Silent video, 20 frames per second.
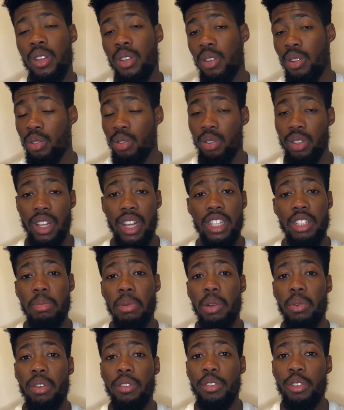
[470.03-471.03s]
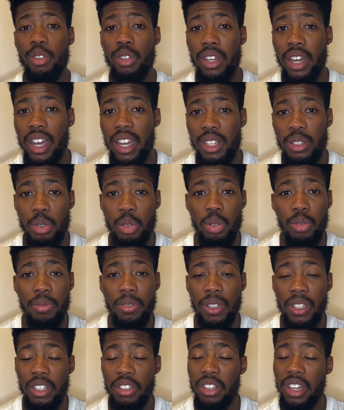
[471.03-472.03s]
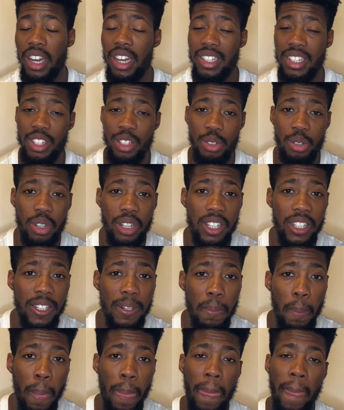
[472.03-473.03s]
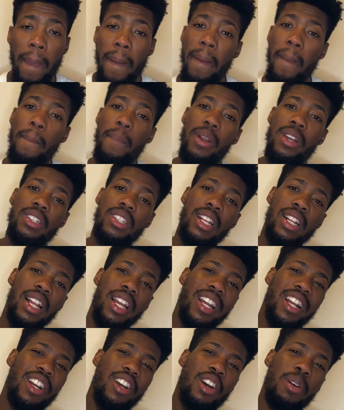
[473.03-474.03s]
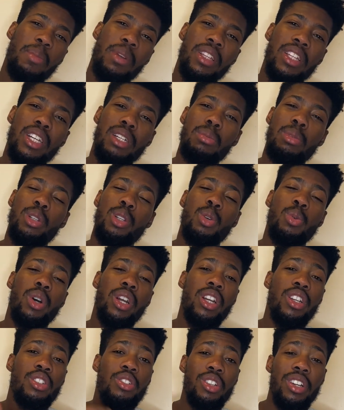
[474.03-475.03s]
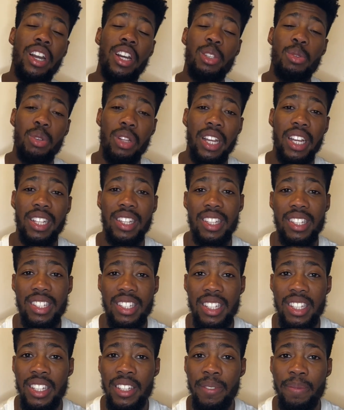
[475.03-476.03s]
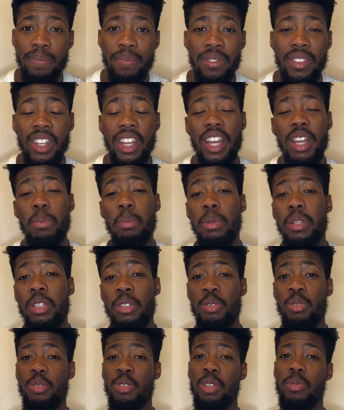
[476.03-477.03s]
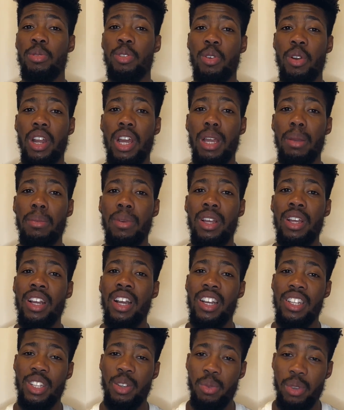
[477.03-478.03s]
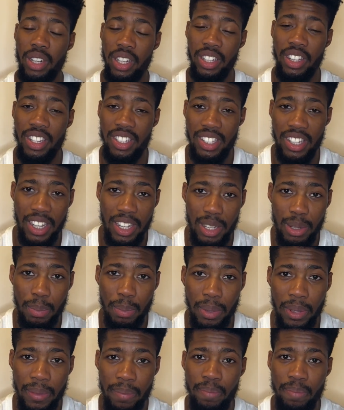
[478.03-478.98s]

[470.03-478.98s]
So that's my review, guys. Hopefully you guys enjoyed it. Press a like, comment down below what else you guys would like to see, and please do subscribe, because it really does help.